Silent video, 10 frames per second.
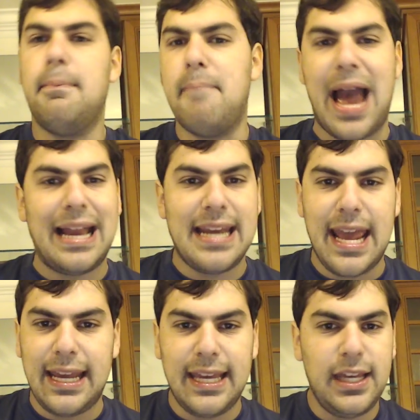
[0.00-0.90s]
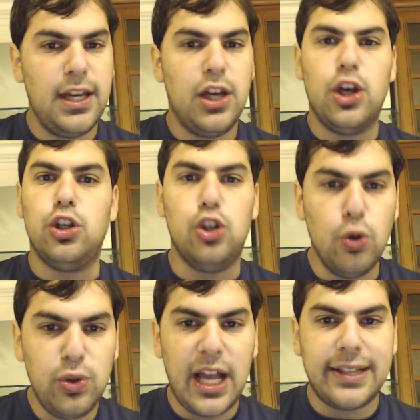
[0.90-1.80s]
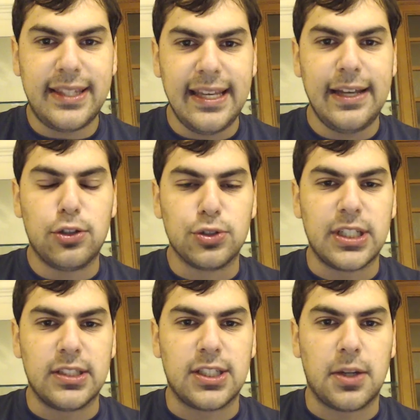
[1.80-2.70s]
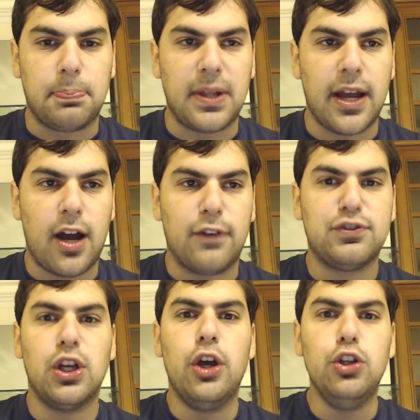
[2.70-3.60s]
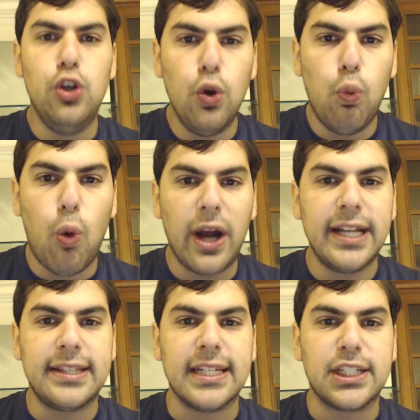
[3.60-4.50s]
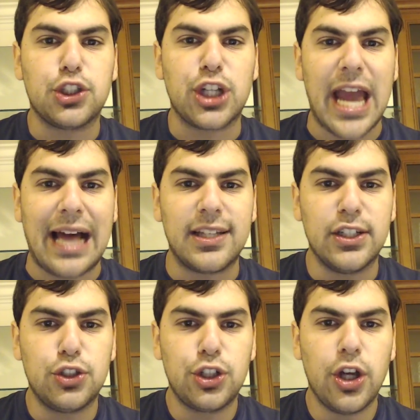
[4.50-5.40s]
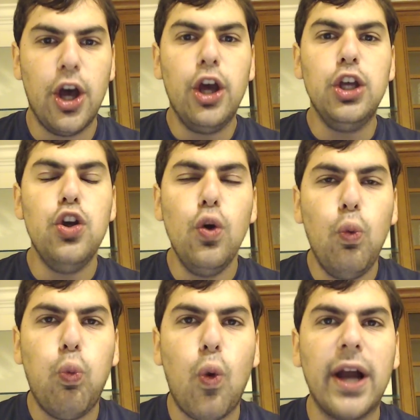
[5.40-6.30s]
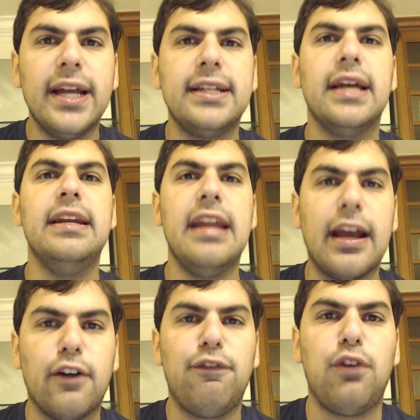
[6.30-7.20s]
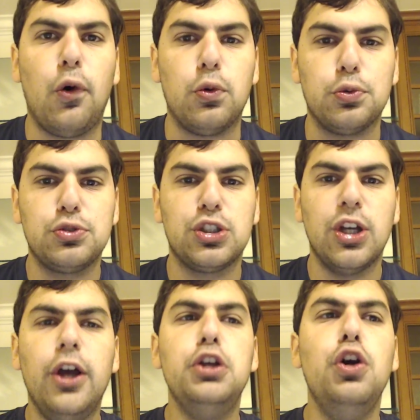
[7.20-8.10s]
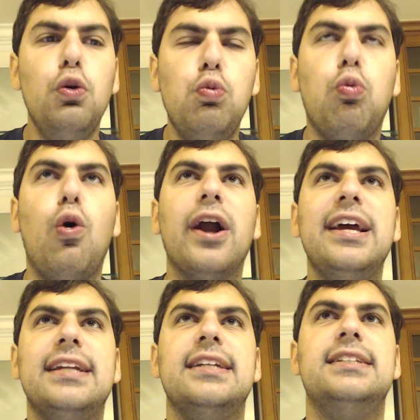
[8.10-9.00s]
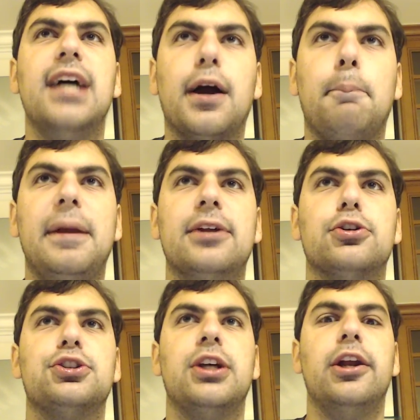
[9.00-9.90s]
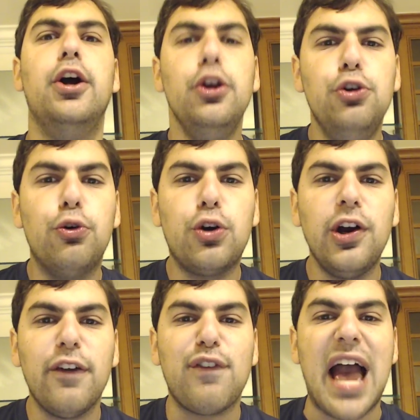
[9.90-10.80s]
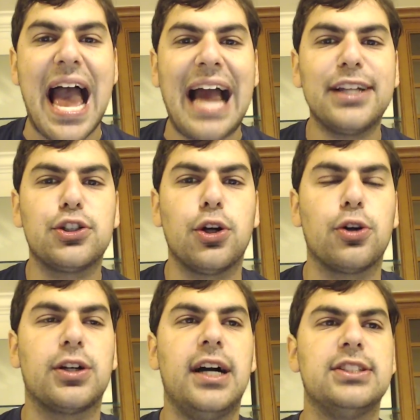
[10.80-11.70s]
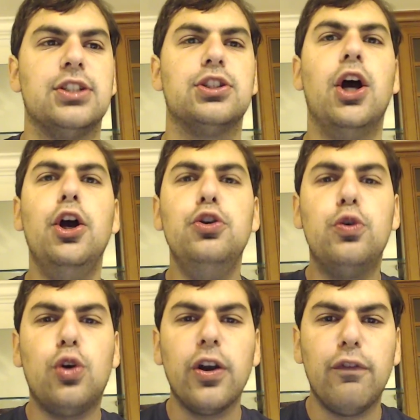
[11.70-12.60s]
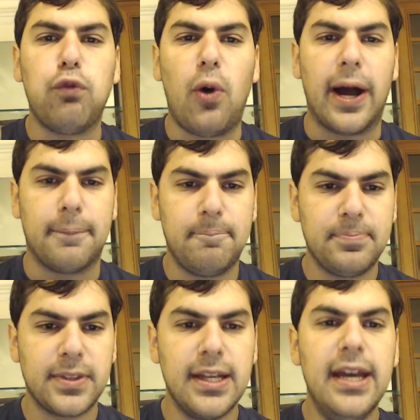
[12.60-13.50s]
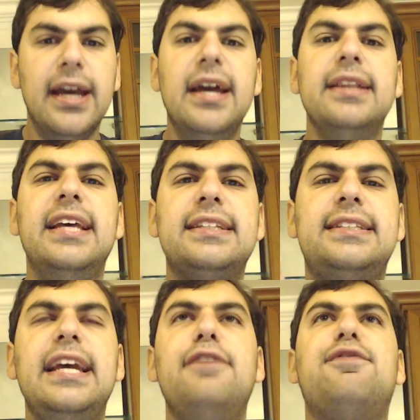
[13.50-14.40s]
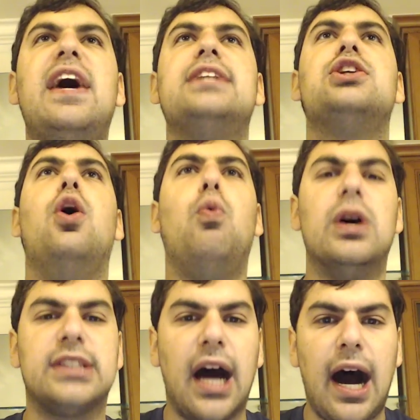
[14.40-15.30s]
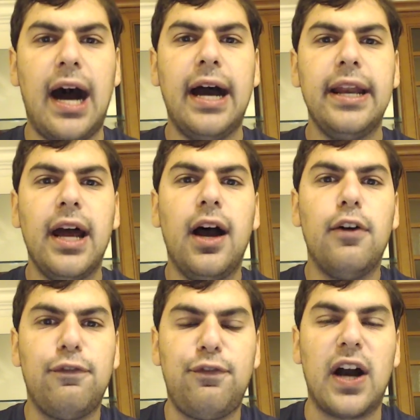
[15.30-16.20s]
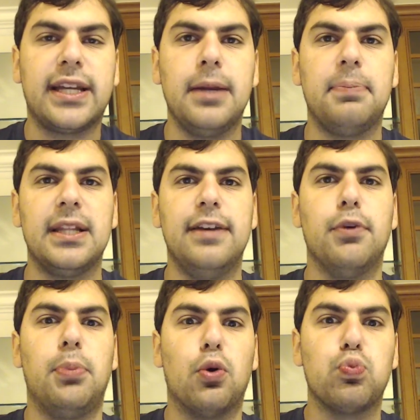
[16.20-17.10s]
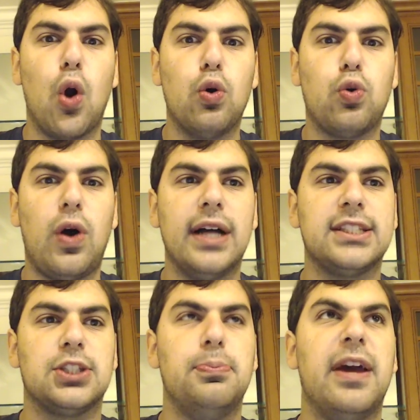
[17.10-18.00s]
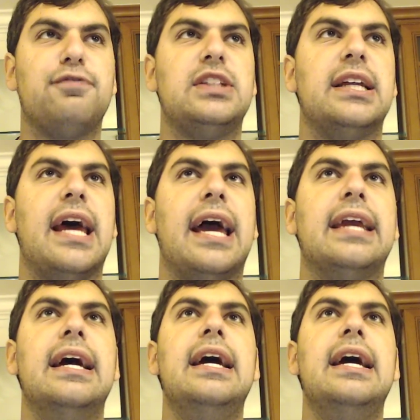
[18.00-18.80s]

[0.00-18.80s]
Matt Nagy, You let the Eagles into the playoffs. You wanted this challenge. You wanted Nick Foles. You wanted Doug Peterson. You could have had Kirk Cousins. You could have won. This defense was unfucking believable. Roquan Smith today.